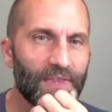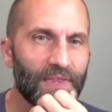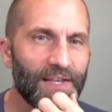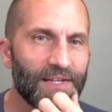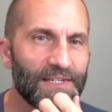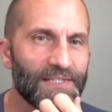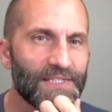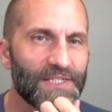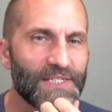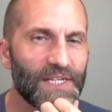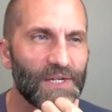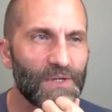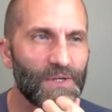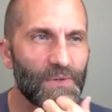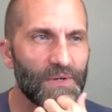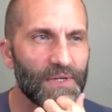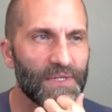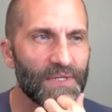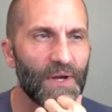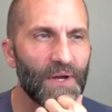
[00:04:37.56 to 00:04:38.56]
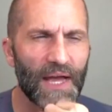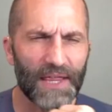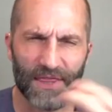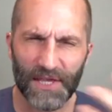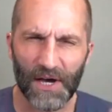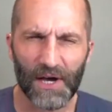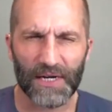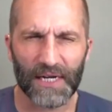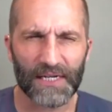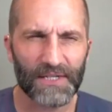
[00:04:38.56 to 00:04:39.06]
So I
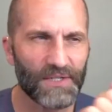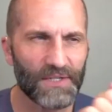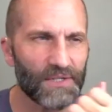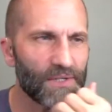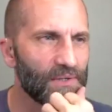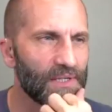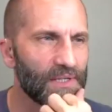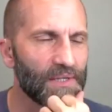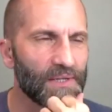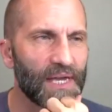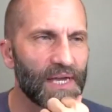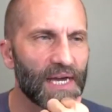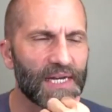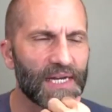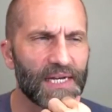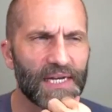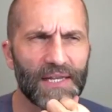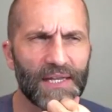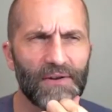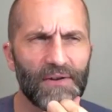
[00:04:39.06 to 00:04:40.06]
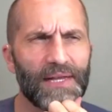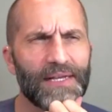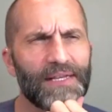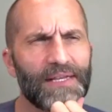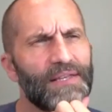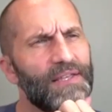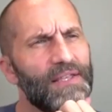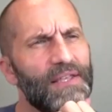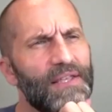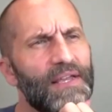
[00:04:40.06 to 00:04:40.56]
thought I knew, and then got in, and they're like,
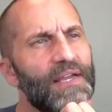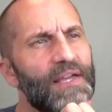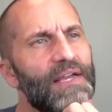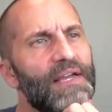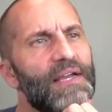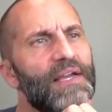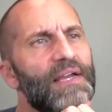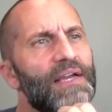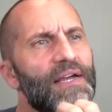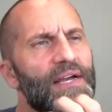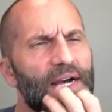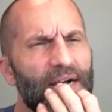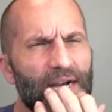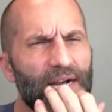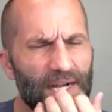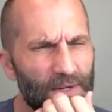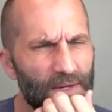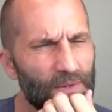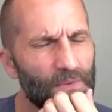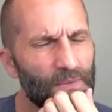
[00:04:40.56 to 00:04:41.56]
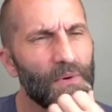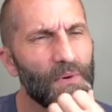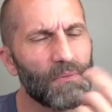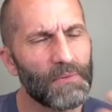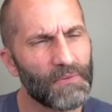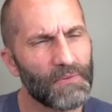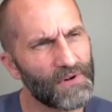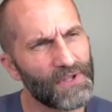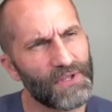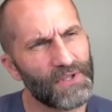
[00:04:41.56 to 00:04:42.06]
oh, well,
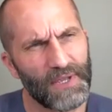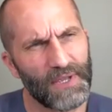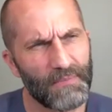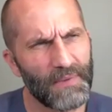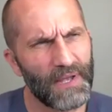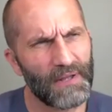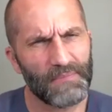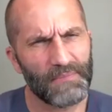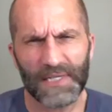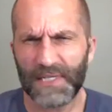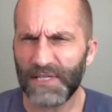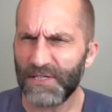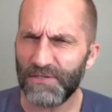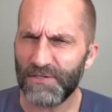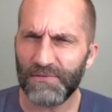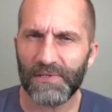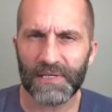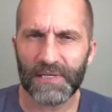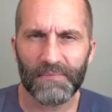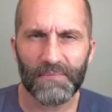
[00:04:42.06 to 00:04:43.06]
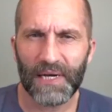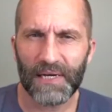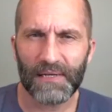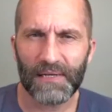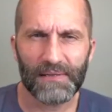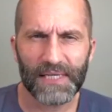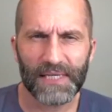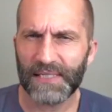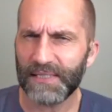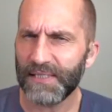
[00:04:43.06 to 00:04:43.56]
before you emailed me, did you look at my
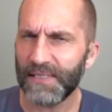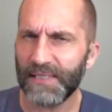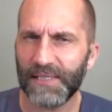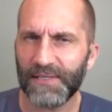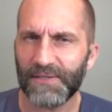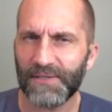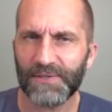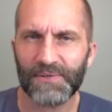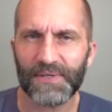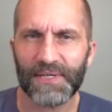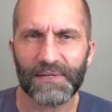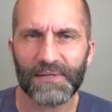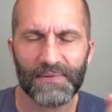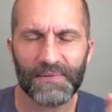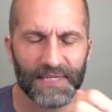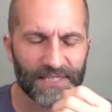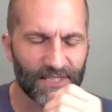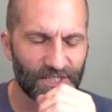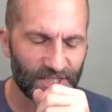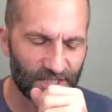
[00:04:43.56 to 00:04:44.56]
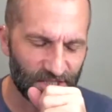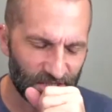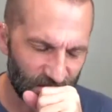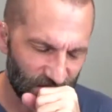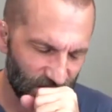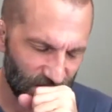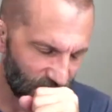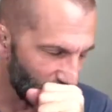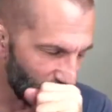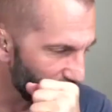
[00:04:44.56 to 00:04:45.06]
LinkedIn? Or and I'm
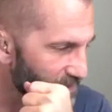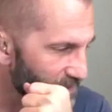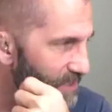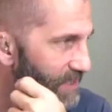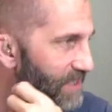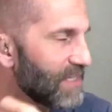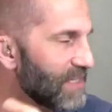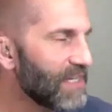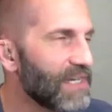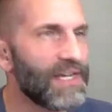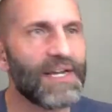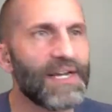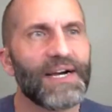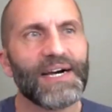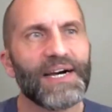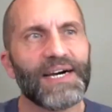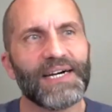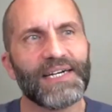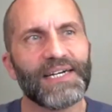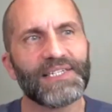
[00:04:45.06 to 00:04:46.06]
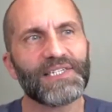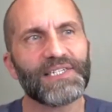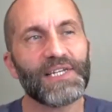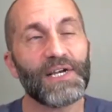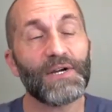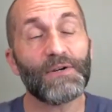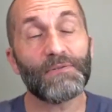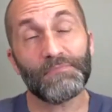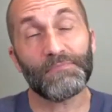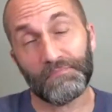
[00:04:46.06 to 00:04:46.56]
like,
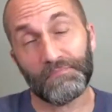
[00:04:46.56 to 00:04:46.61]
so